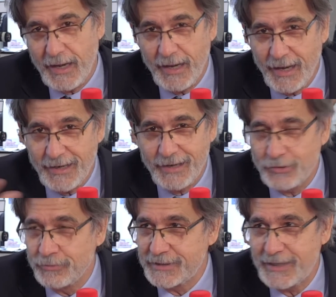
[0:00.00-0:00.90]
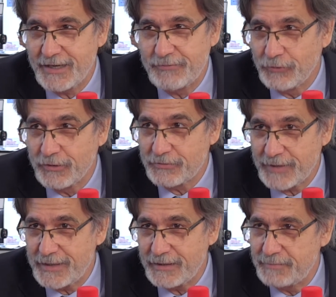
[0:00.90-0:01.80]
I don't take full
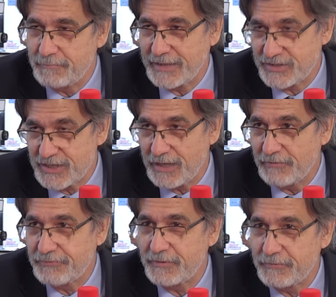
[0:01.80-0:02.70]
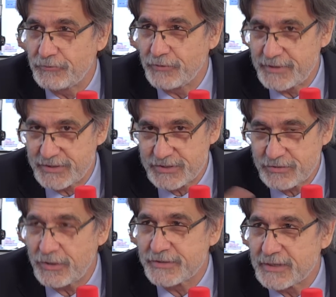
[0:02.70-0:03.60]
credit myself for this
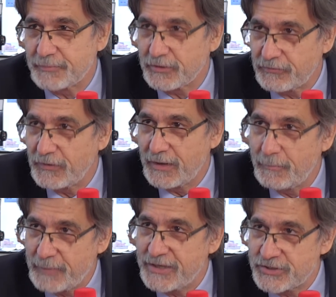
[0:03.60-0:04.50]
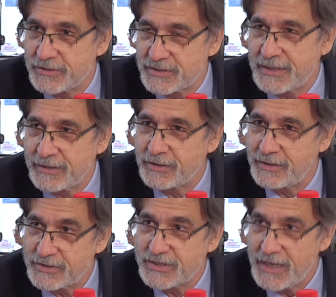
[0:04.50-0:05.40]
concept of
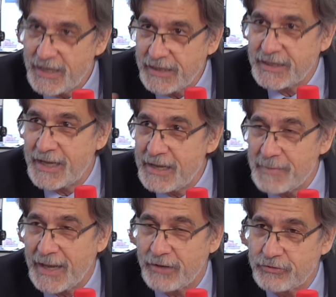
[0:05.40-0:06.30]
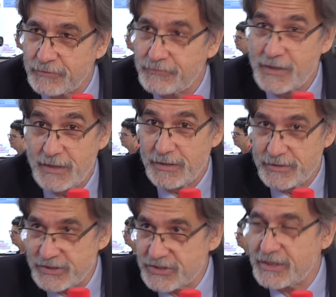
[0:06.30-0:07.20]
patient-centeredness. It came out of
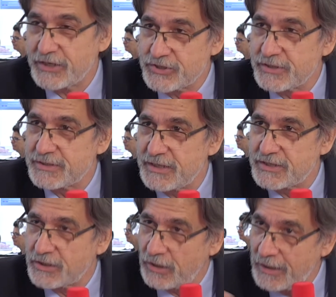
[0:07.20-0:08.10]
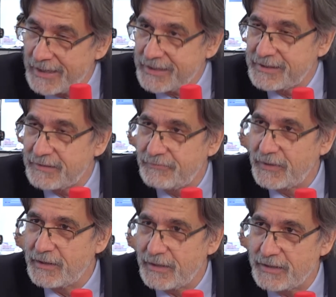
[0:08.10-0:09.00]
discussions. It's a collective
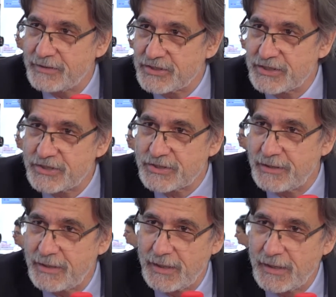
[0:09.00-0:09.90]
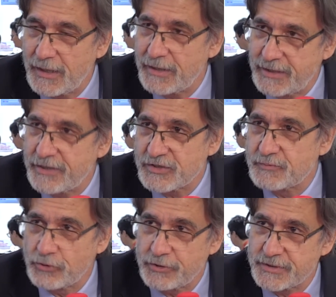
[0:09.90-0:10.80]
decision that has
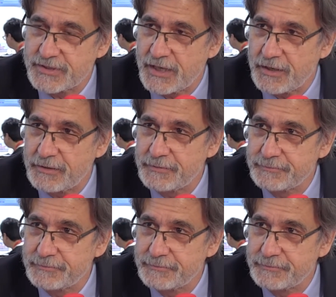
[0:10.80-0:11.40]
brought us here.